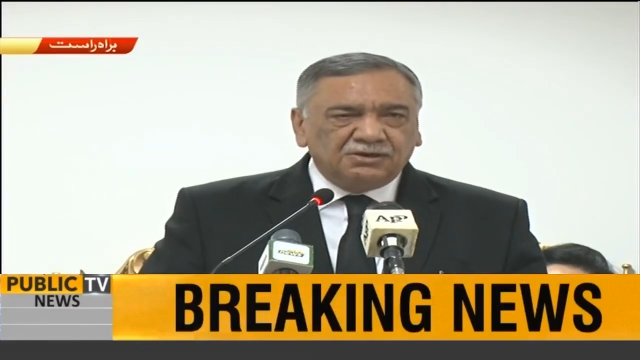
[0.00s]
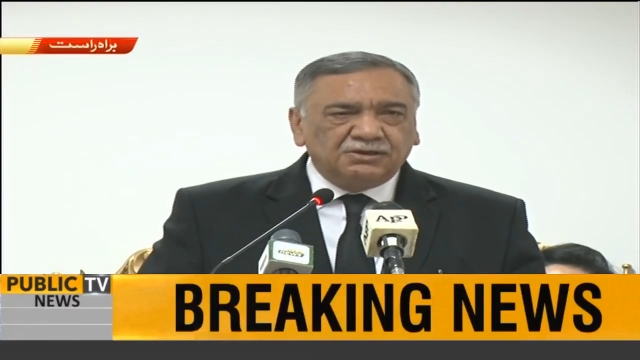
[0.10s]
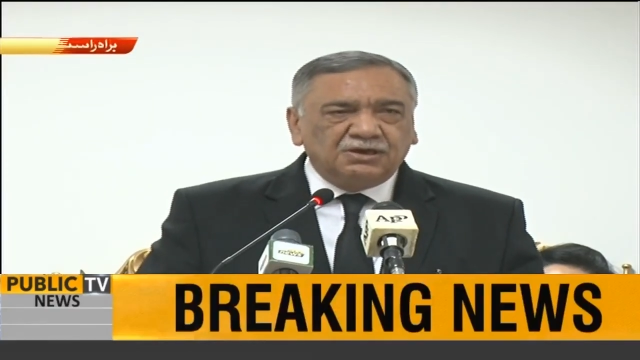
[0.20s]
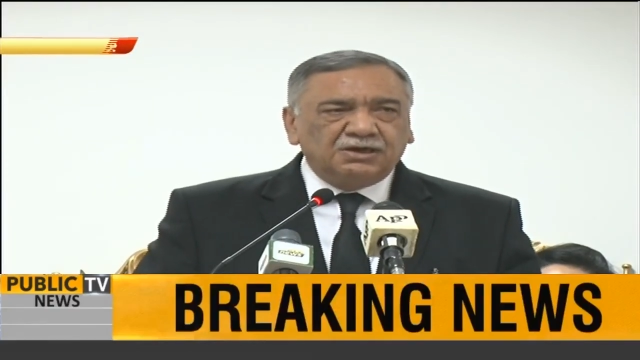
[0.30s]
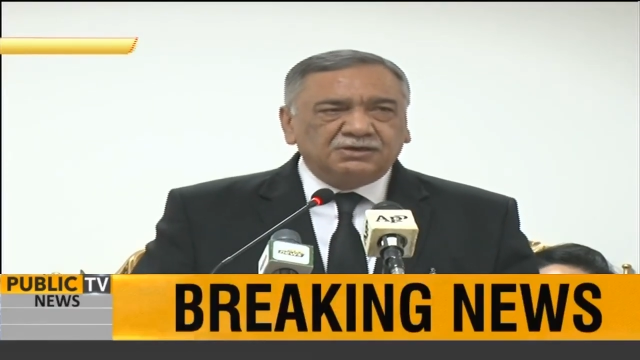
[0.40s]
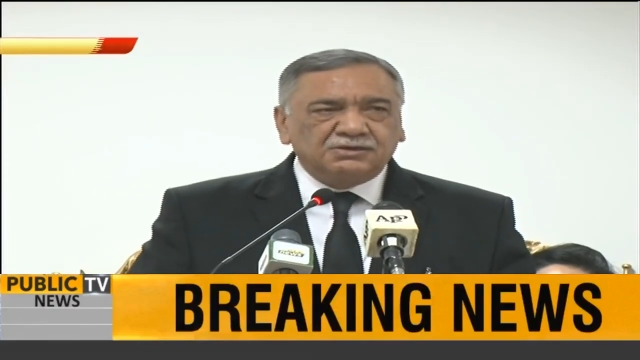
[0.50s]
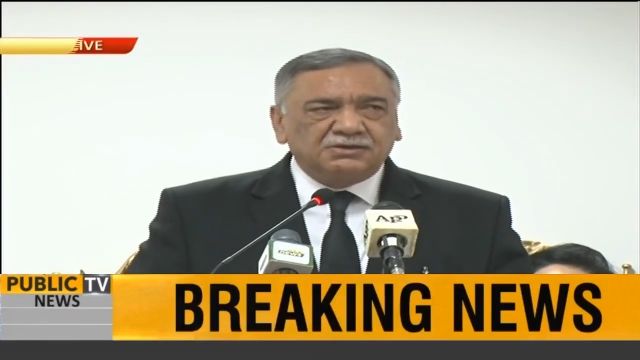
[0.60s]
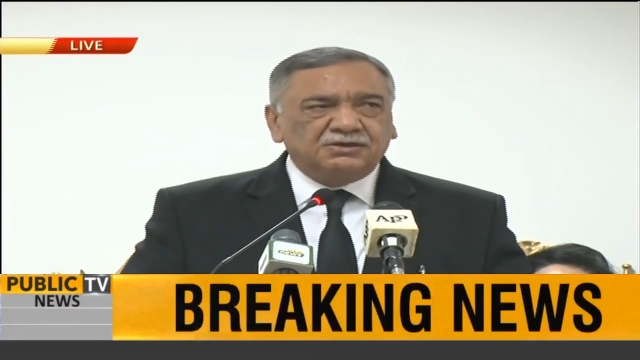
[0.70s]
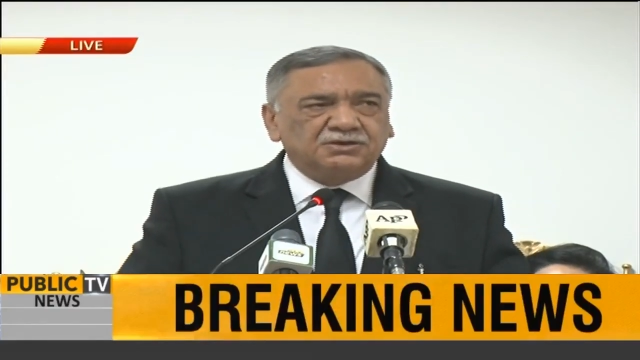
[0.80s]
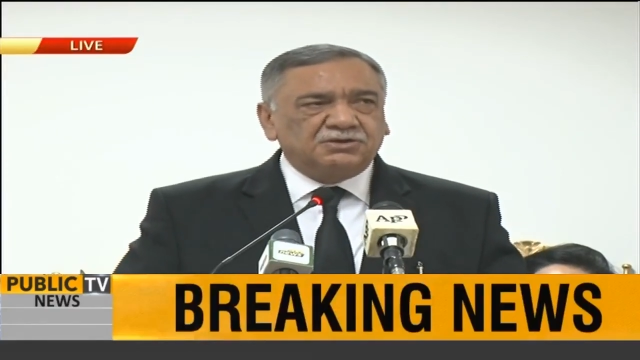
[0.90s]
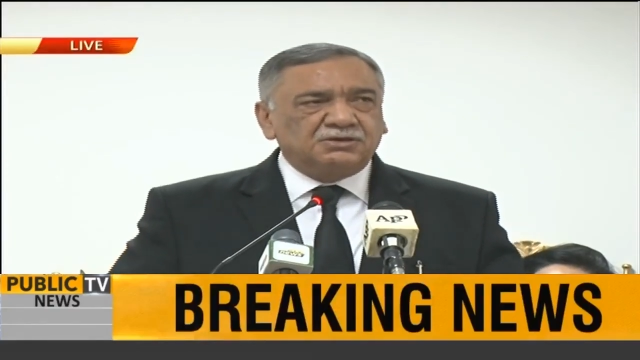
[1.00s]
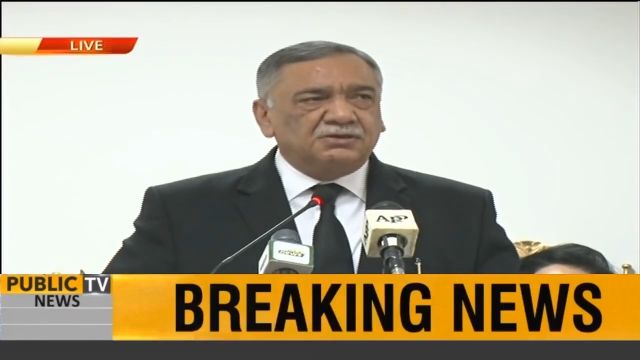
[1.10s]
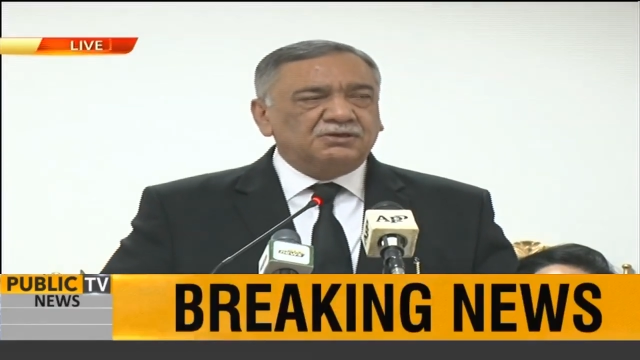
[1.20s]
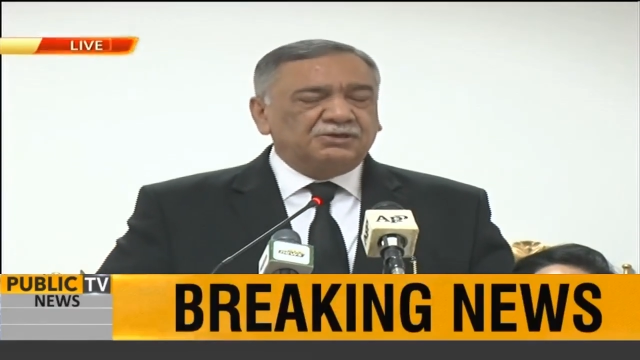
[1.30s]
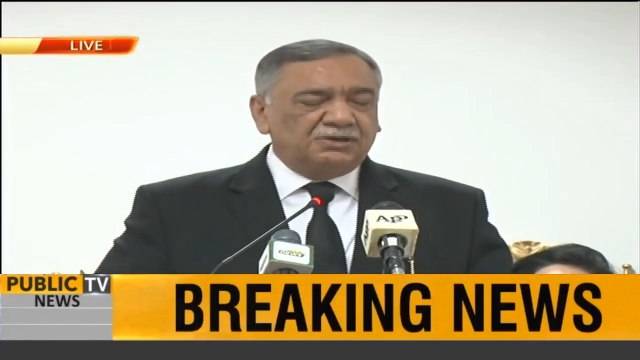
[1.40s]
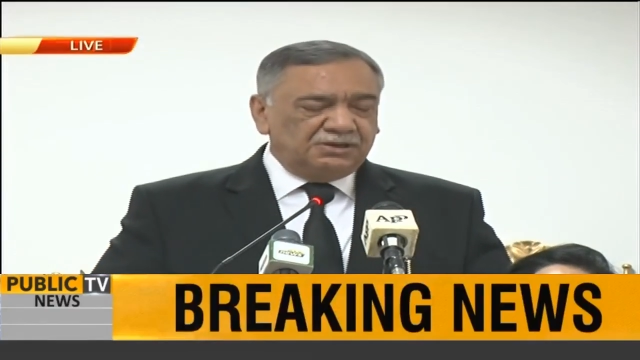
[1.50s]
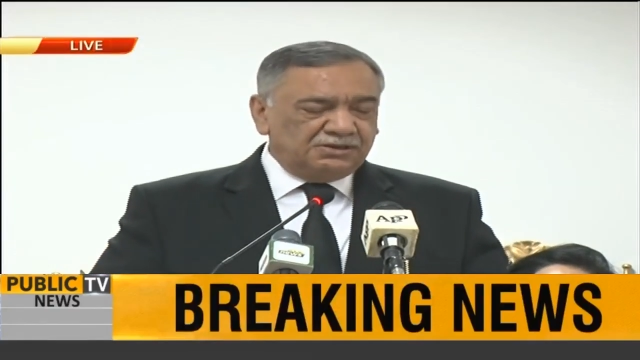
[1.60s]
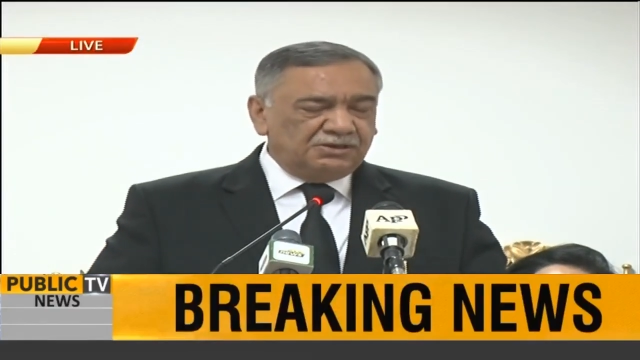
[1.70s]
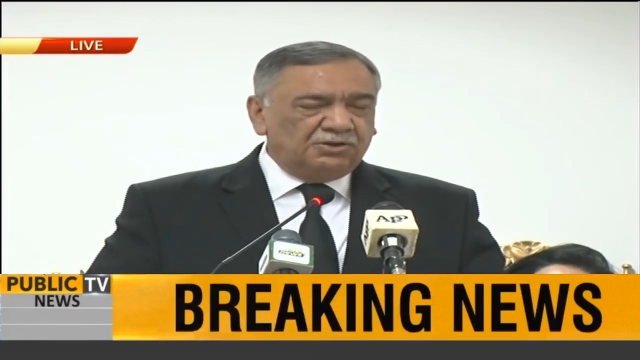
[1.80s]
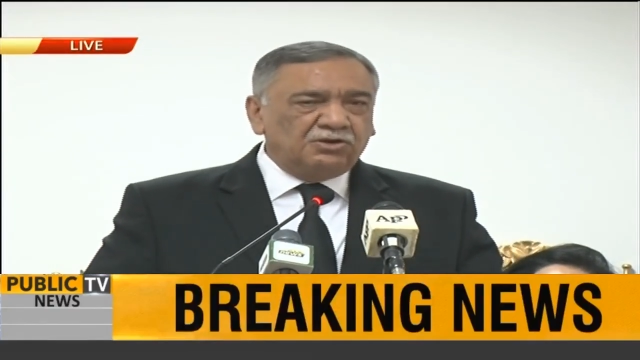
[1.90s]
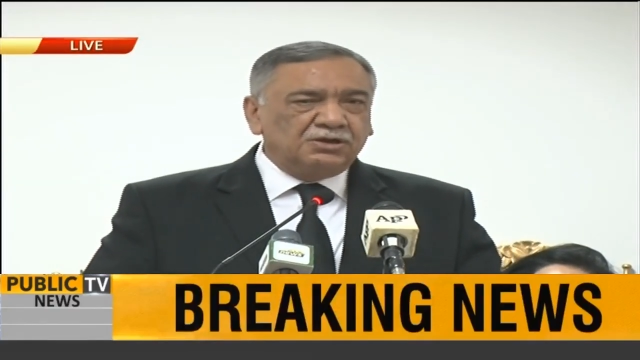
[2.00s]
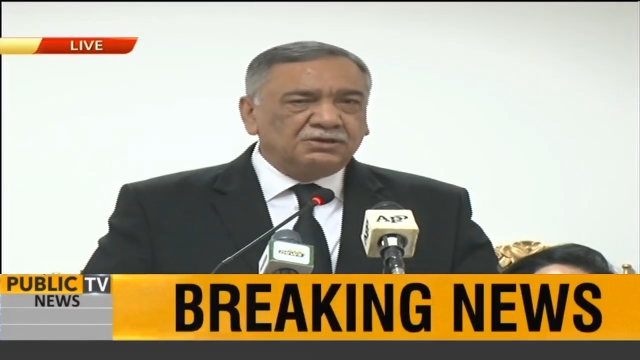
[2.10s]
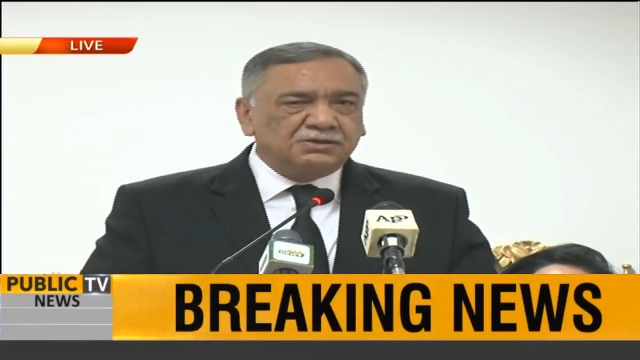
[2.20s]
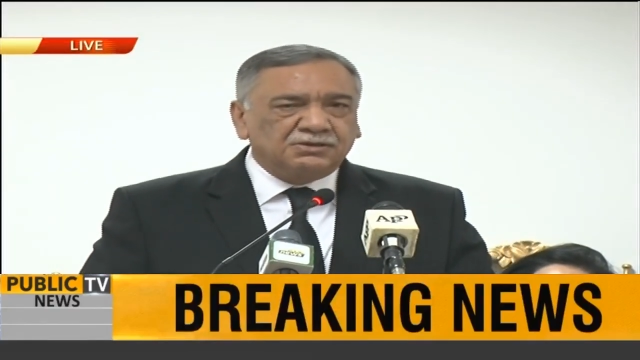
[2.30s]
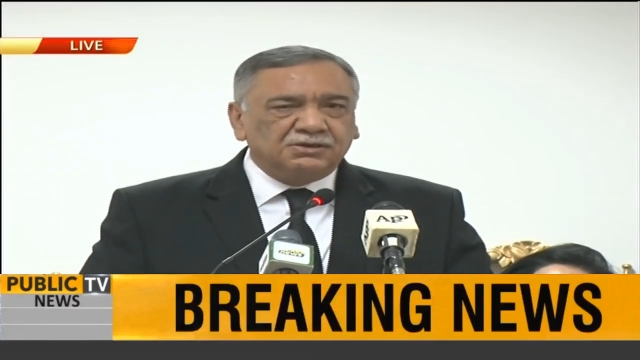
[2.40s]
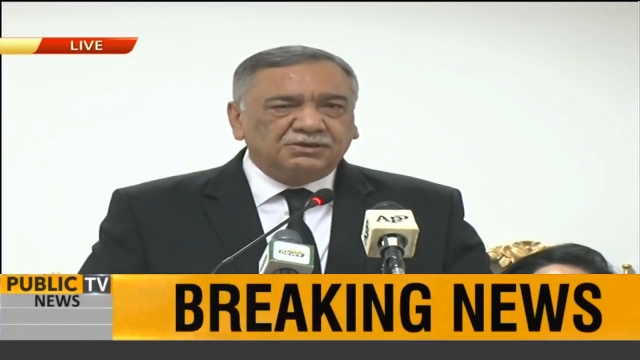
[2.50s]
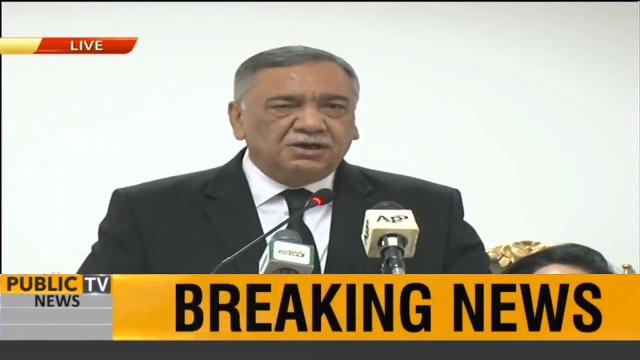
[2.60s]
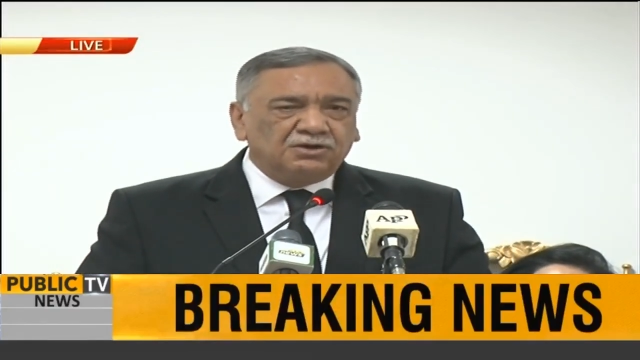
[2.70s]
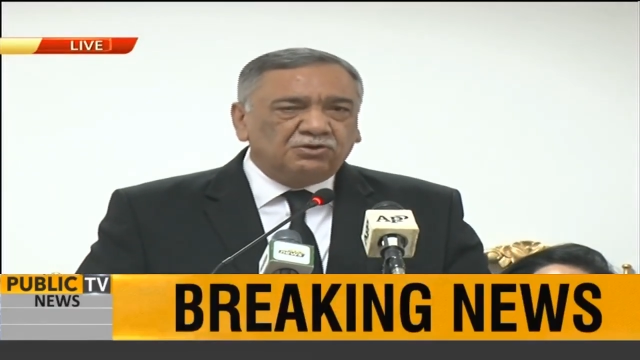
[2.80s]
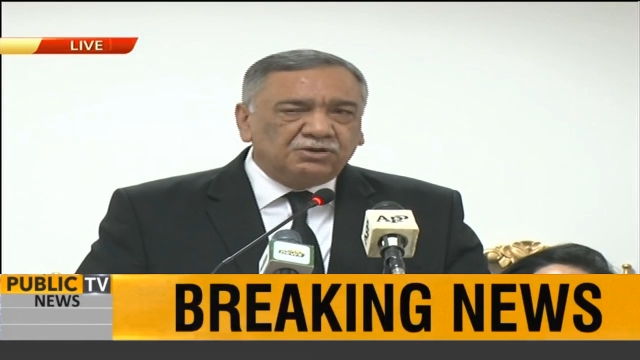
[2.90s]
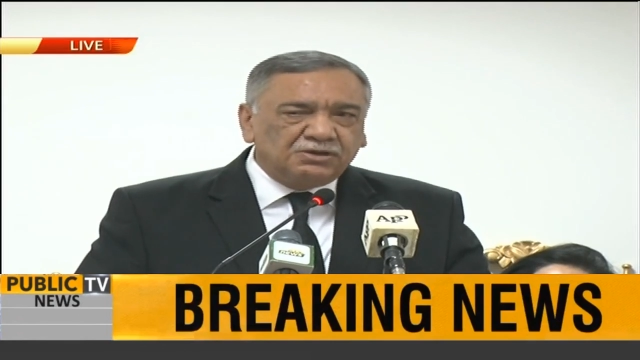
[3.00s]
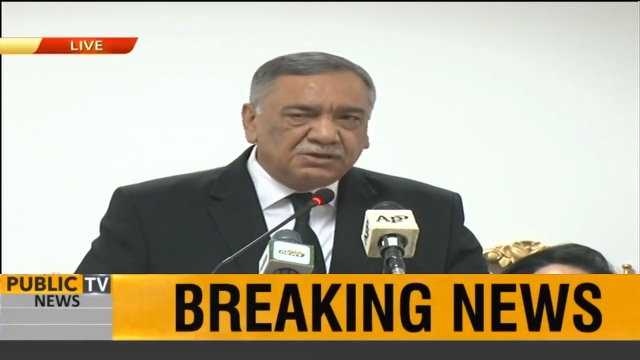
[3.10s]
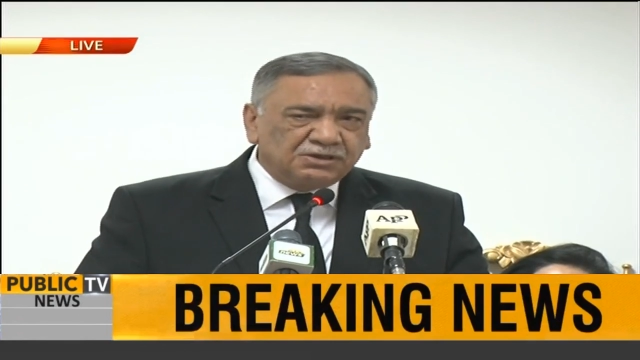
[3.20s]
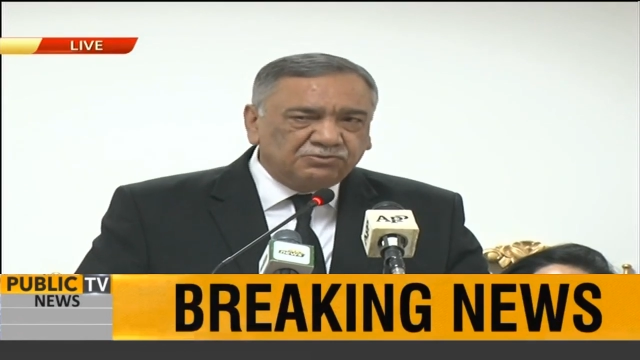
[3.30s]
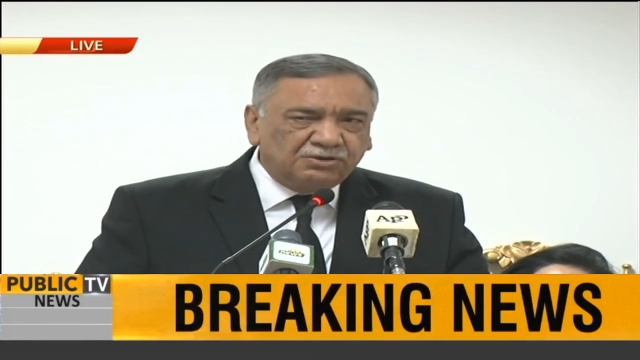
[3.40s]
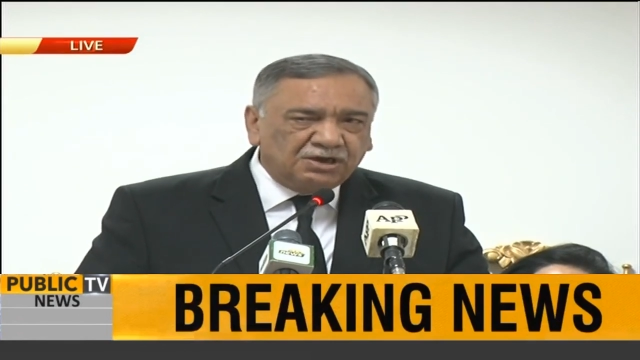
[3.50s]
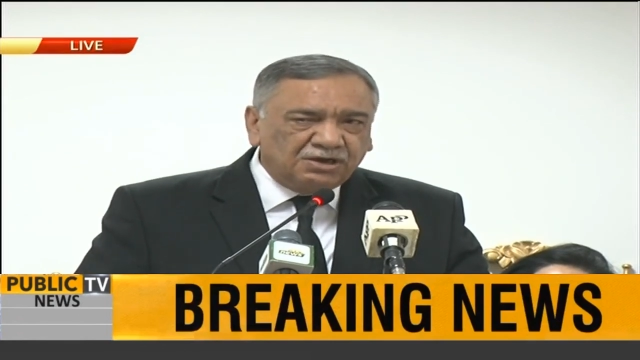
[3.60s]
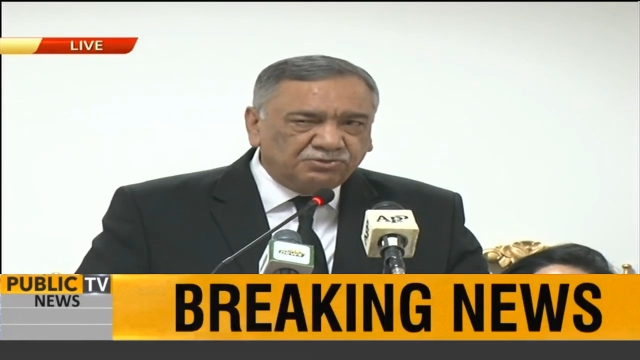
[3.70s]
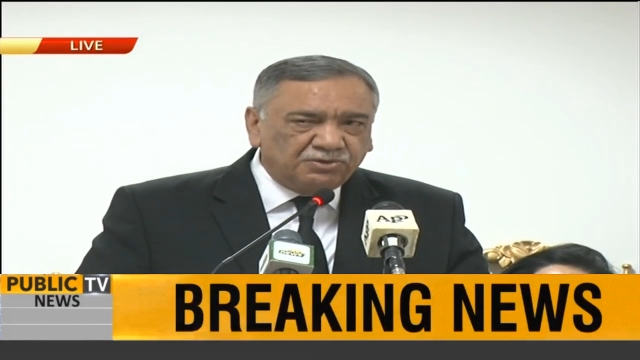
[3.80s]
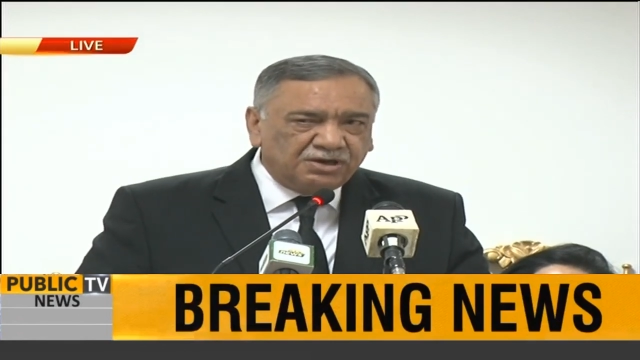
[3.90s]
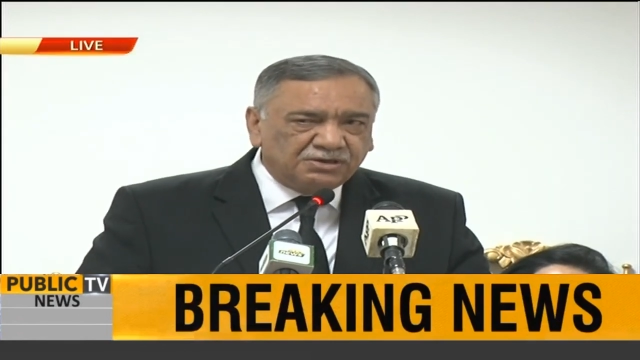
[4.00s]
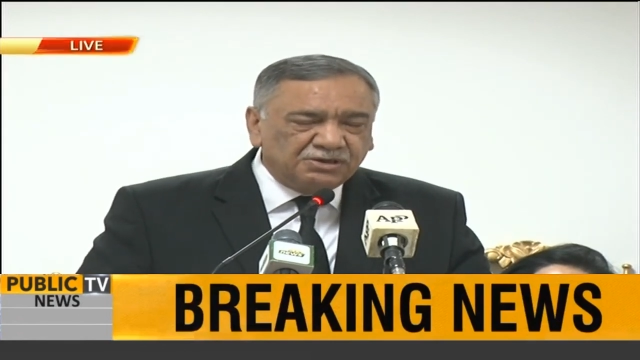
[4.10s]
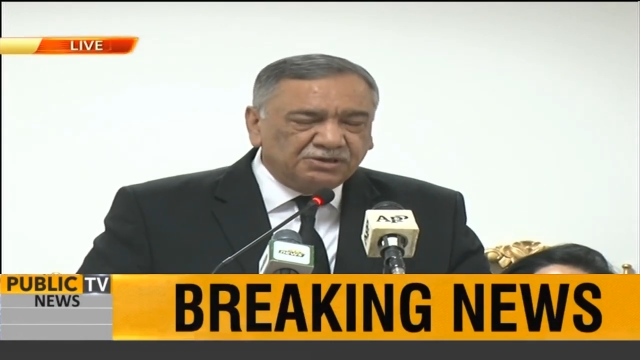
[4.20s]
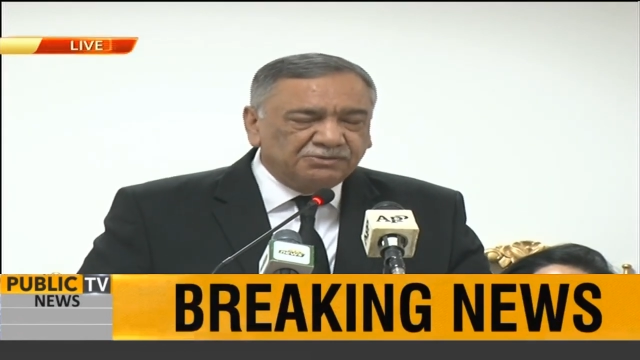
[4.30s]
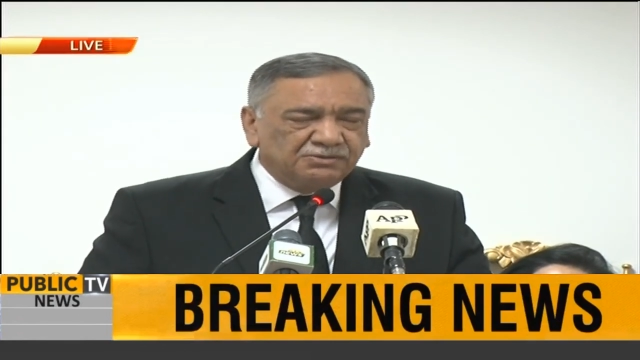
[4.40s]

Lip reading: The latest edition is the lawyers, young lawyers that we are educating.